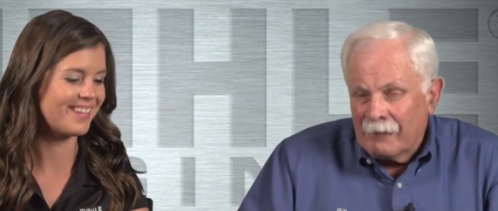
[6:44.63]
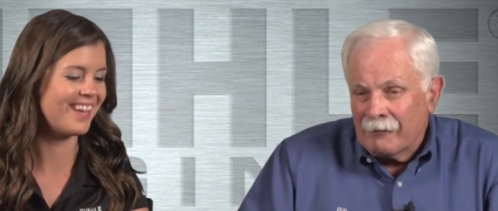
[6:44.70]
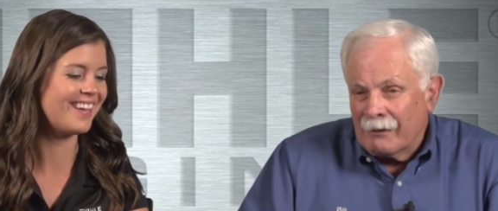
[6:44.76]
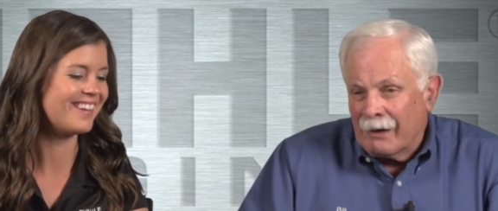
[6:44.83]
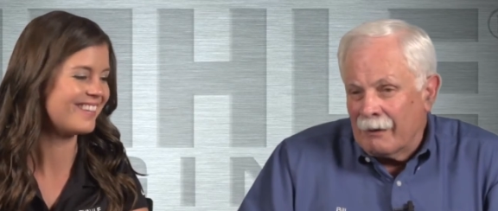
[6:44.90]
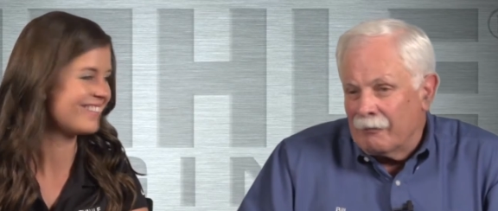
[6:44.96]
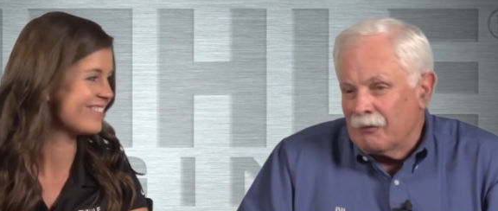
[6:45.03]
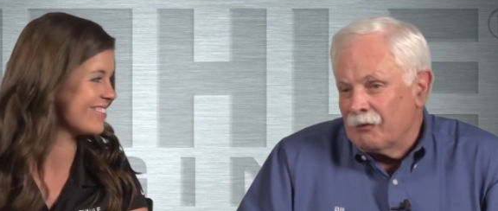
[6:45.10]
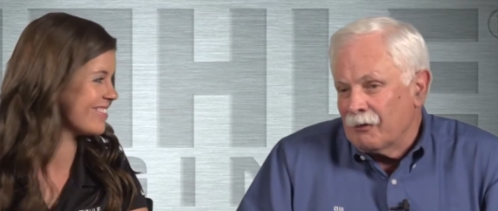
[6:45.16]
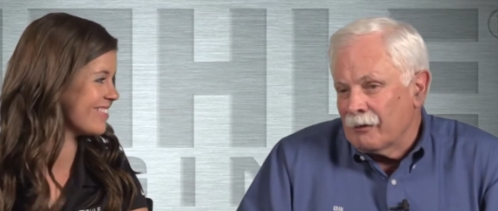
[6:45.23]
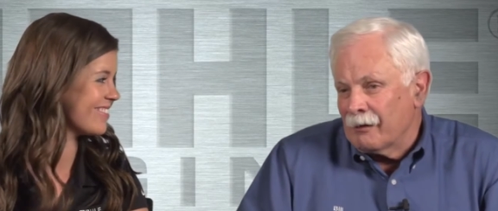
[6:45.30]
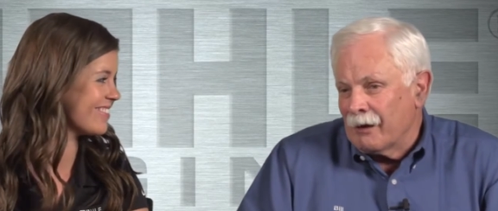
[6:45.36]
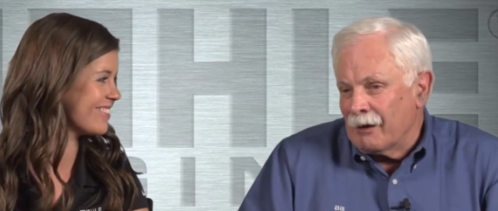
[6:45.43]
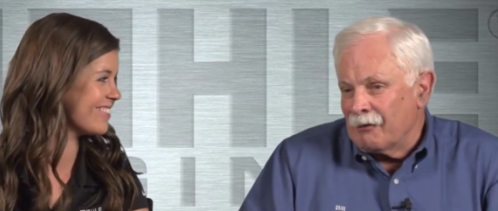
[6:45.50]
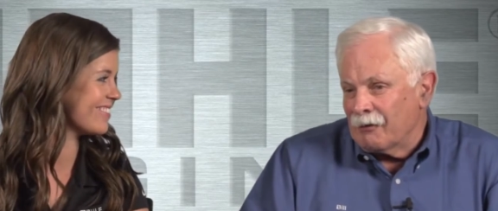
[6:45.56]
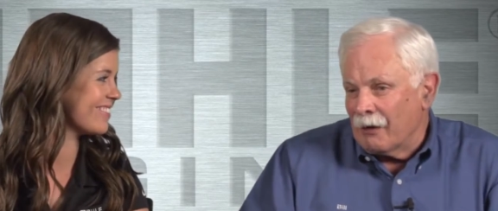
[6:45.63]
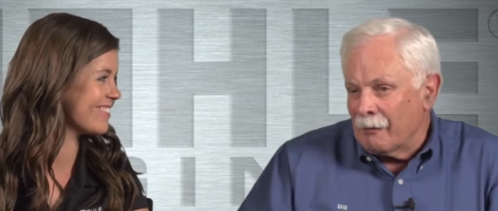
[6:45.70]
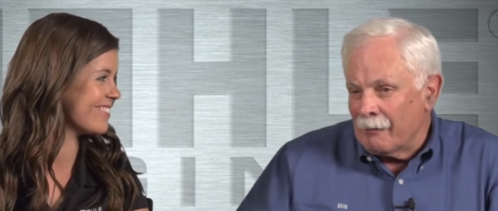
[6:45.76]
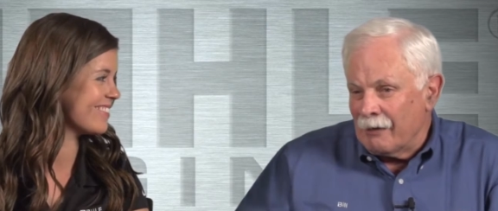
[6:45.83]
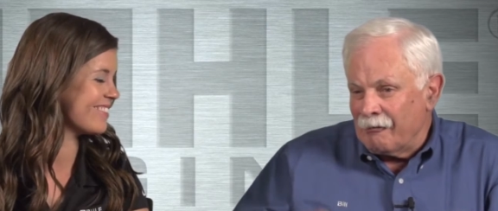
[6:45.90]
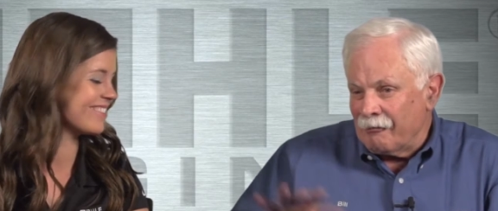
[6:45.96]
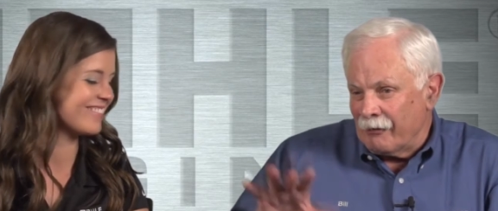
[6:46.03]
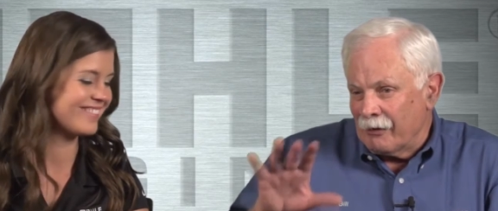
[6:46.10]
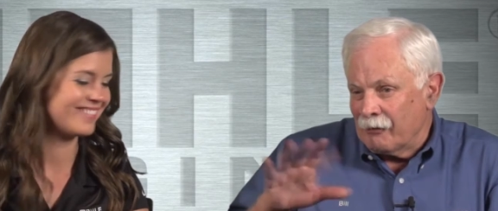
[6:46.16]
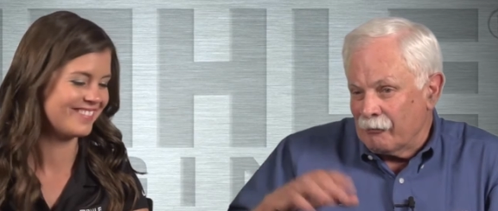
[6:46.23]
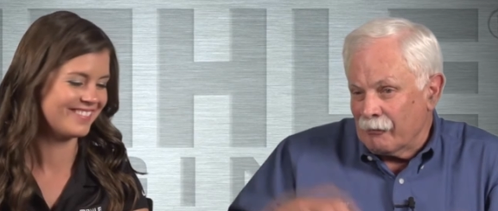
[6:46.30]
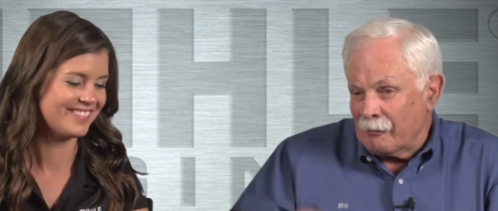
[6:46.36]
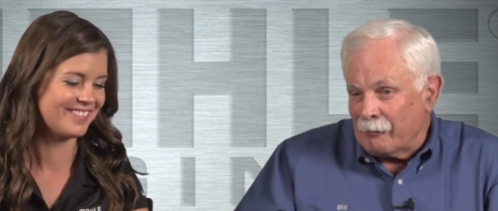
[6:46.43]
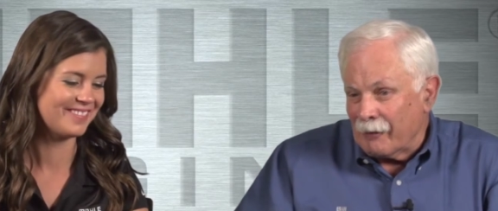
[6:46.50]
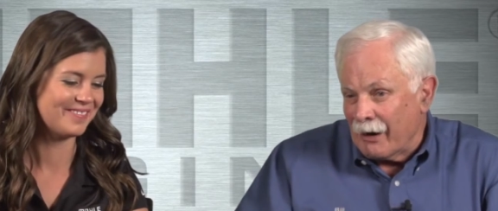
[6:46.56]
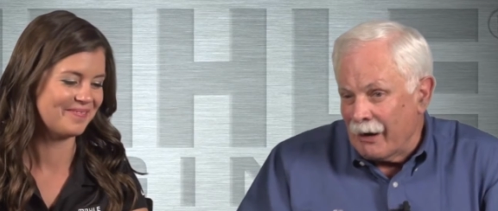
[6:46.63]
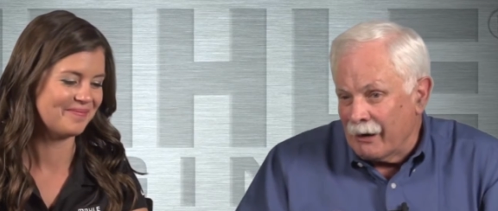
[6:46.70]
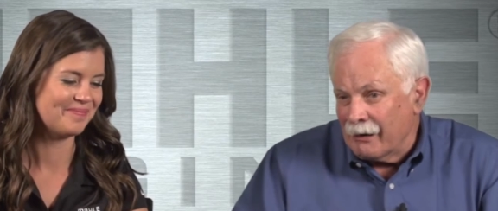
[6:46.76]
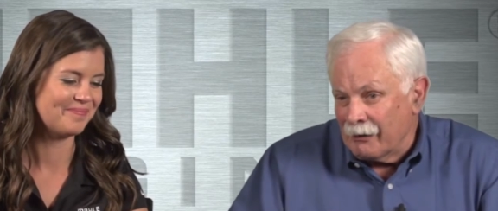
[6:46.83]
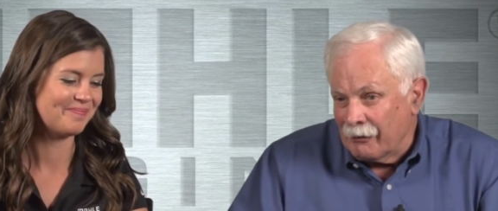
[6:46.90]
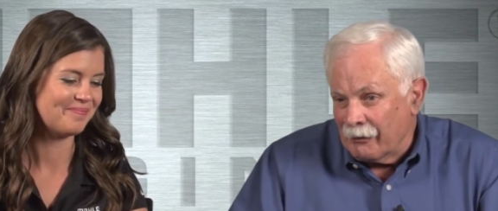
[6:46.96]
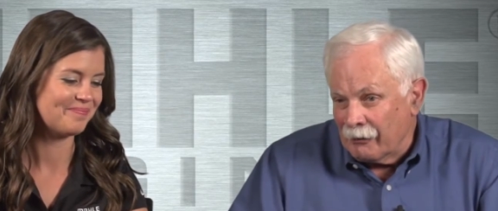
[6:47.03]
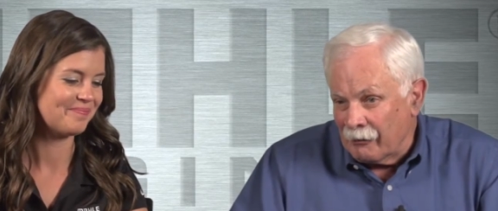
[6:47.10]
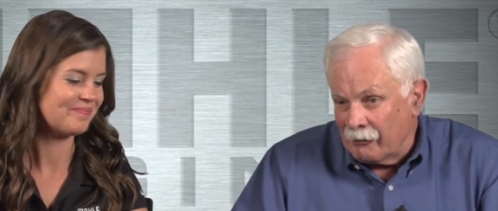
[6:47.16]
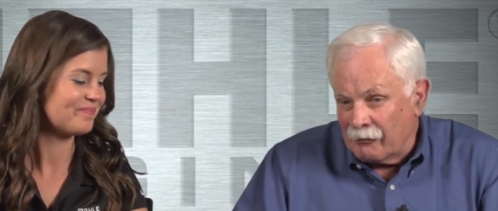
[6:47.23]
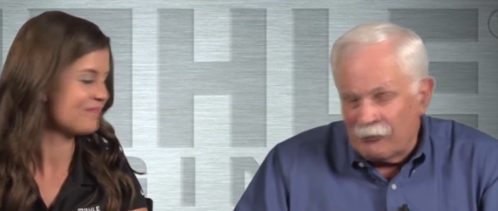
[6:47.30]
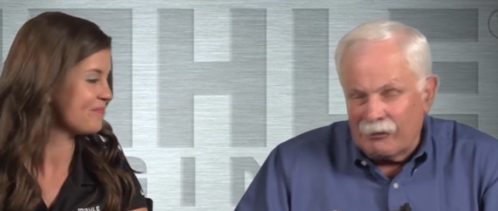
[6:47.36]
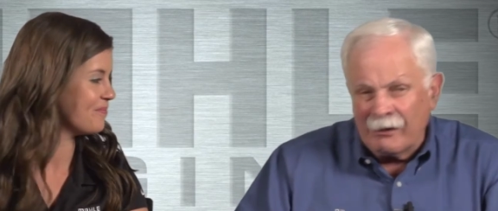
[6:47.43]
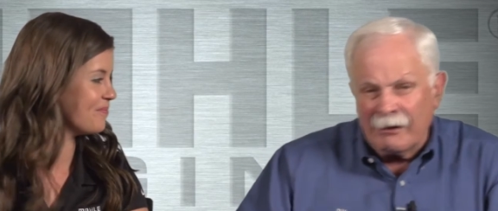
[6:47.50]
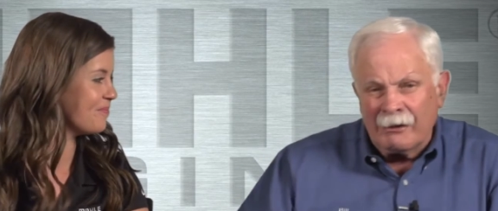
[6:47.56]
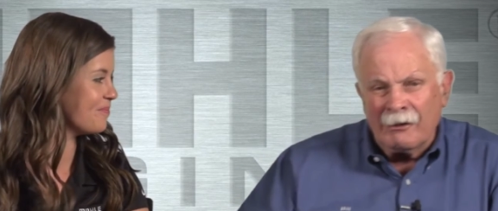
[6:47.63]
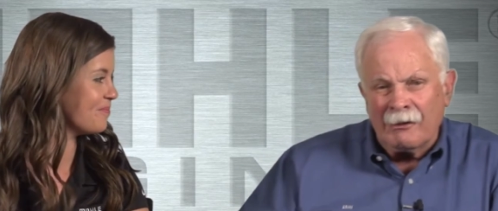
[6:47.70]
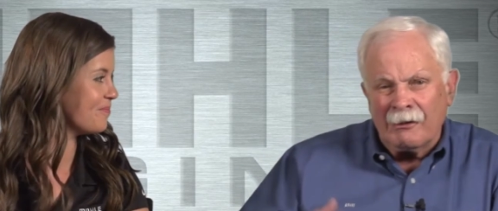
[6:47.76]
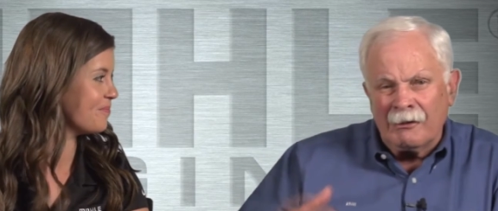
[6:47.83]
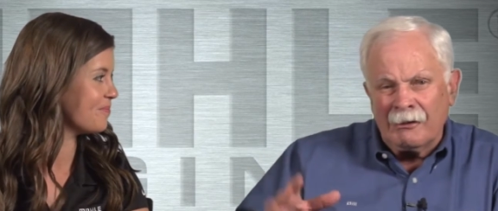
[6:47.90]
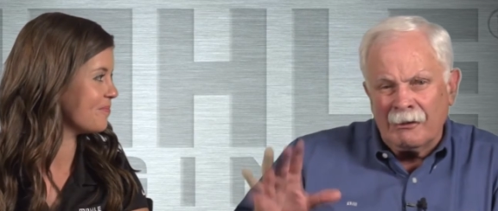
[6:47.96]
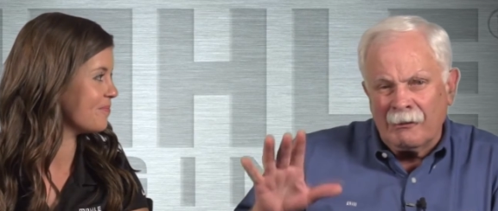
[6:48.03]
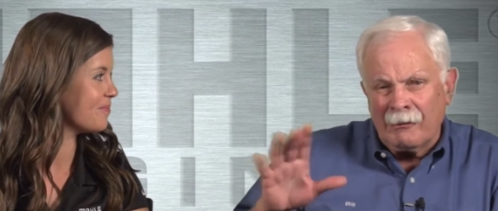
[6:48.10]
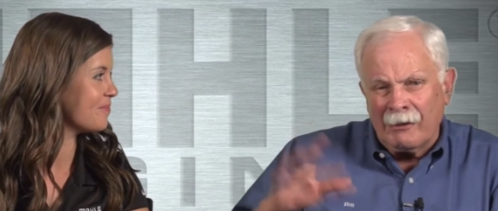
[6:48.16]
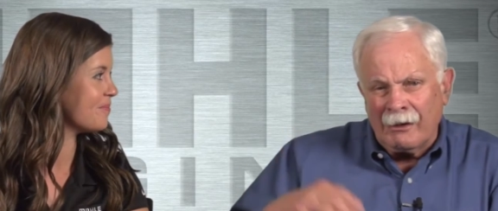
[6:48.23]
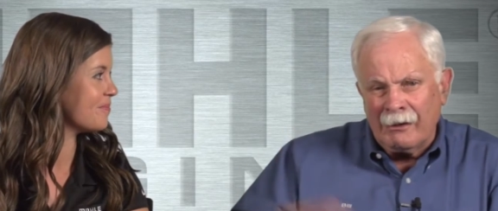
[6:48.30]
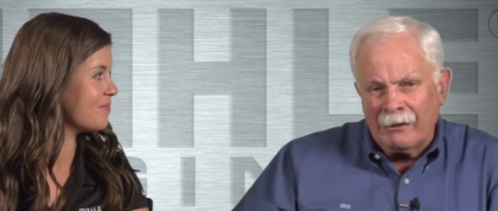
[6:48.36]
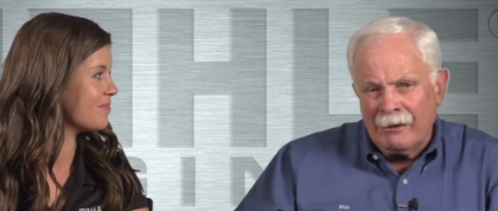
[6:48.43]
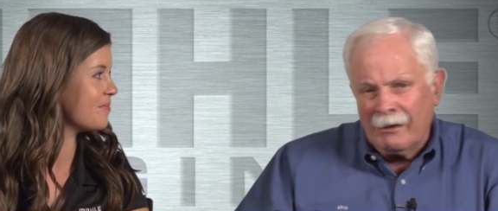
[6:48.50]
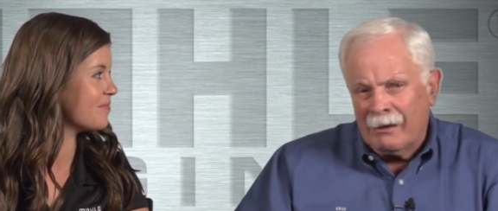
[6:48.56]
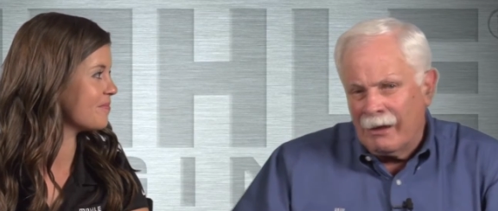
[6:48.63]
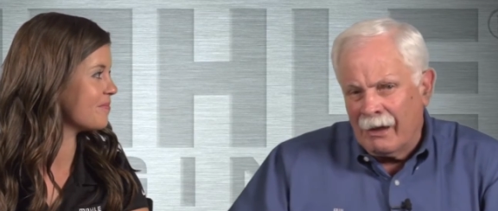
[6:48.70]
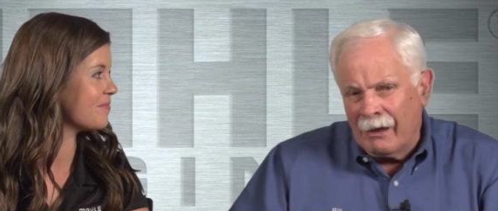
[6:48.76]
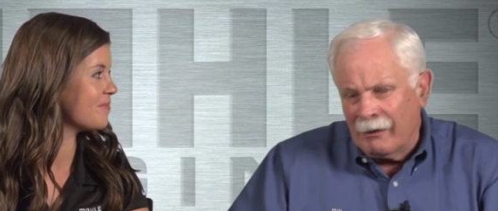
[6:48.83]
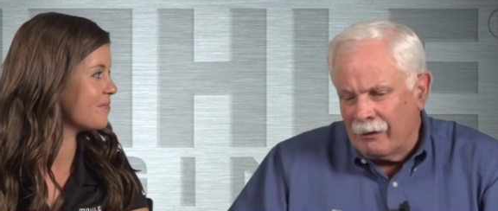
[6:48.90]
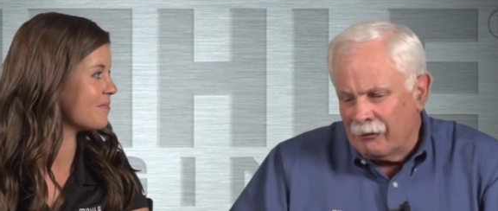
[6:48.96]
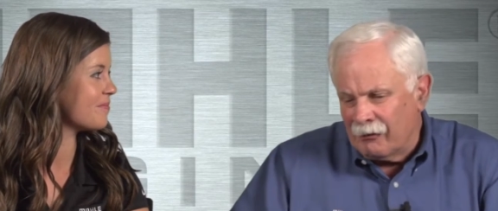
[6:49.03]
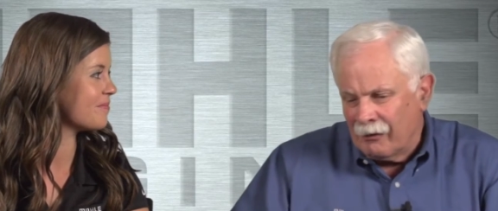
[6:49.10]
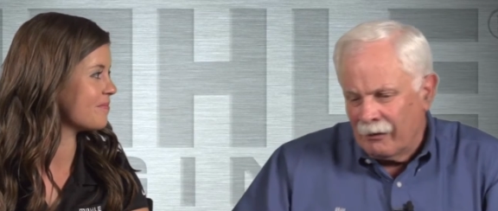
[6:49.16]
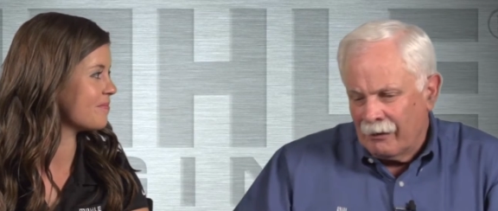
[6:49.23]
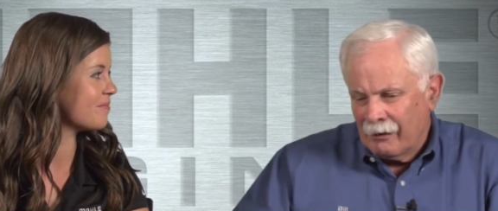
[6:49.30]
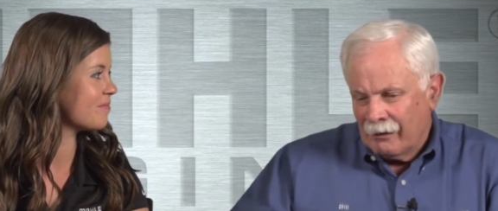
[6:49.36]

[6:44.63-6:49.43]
Speaker 1: when I was your age, all my friends were bragging, you know, and saying, oh, you know what, Alex,